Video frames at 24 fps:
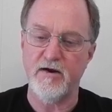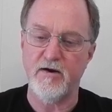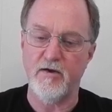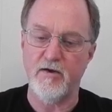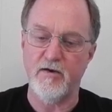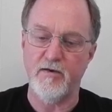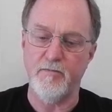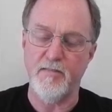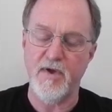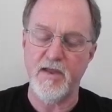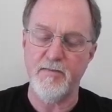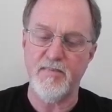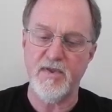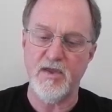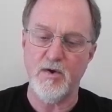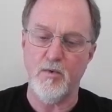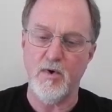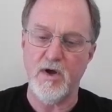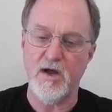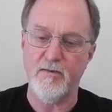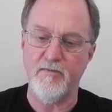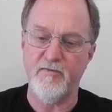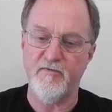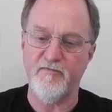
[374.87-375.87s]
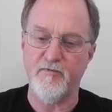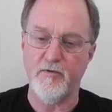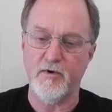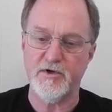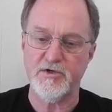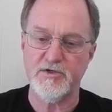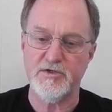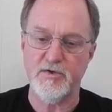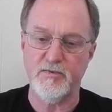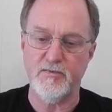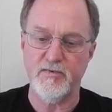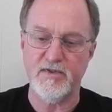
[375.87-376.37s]
know, it might be a while before I
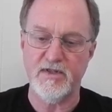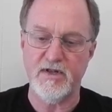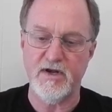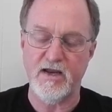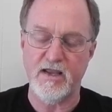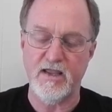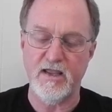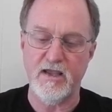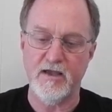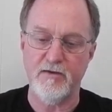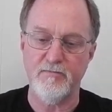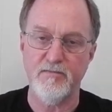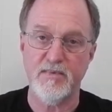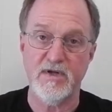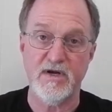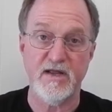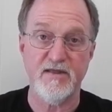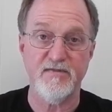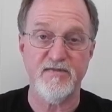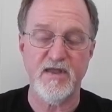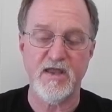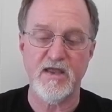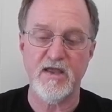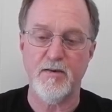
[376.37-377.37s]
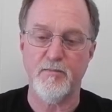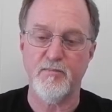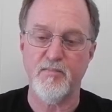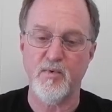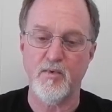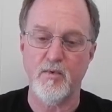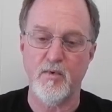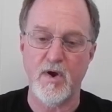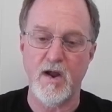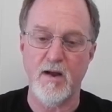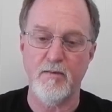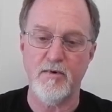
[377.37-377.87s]
shoot with it again, but I think I
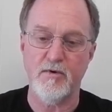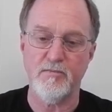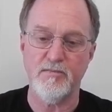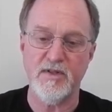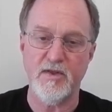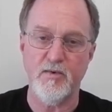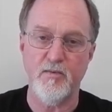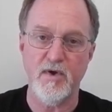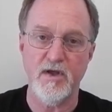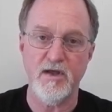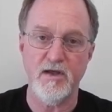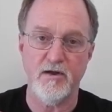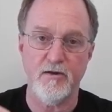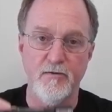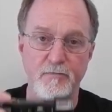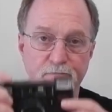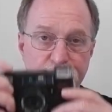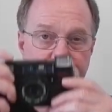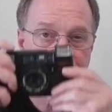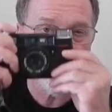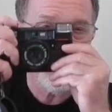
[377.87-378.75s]
probably will.